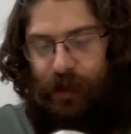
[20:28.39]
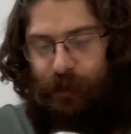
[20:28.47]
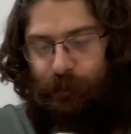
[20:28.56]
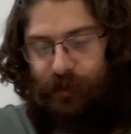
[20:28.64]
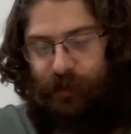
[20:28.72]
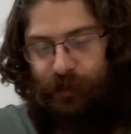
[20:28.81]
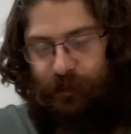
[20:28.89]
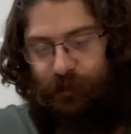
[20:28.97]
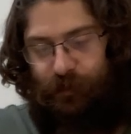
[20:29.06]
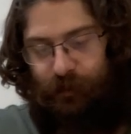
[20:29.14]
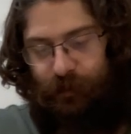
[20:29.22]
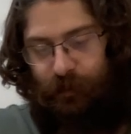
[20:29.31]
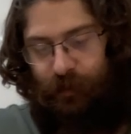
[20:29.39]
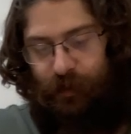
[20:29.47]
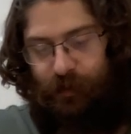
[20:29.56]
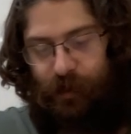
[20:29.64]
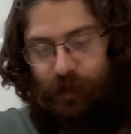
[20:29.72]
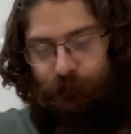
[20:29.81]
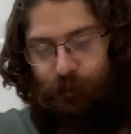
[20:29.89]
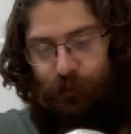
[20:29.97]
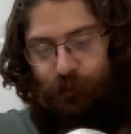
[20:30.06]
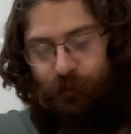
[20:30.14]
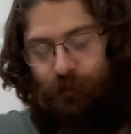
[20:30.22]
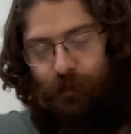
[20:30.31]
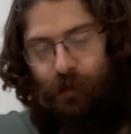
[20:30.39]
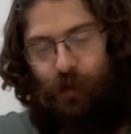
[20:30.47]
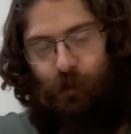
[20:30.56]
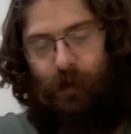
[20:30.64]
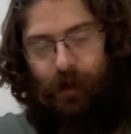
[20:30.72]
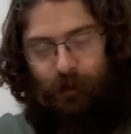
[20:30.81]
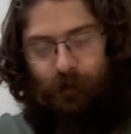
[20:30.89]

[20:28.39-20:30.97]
nemesis, the tape. Okay.